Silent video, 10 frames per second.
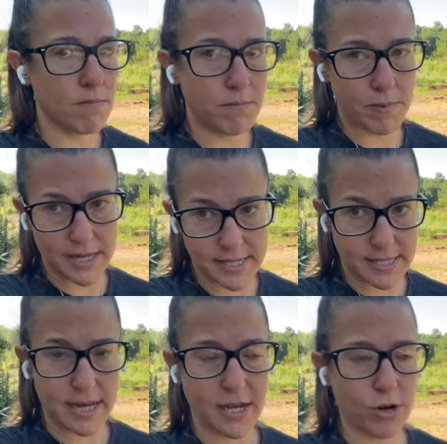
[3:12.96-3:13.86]

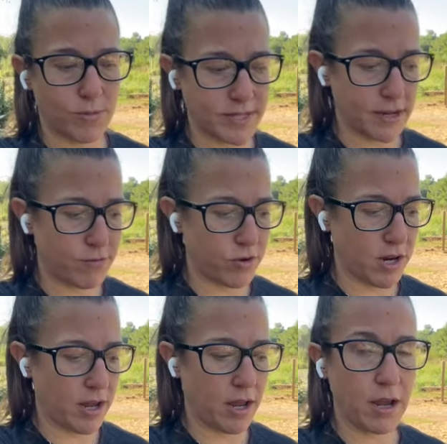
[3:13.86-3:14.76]
pesticide,
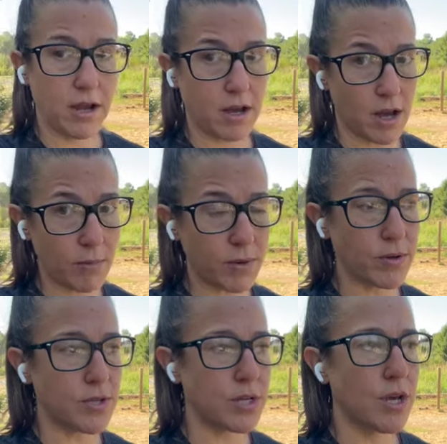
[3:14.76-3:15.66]
herbicide-free
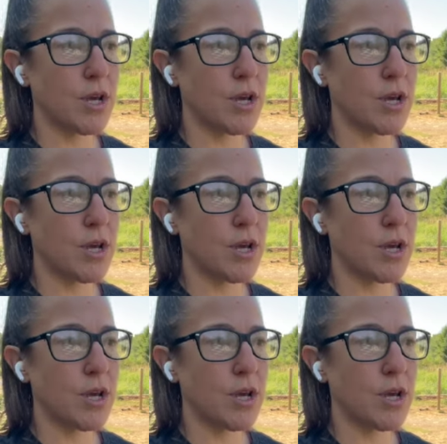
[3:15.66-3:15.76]
compost,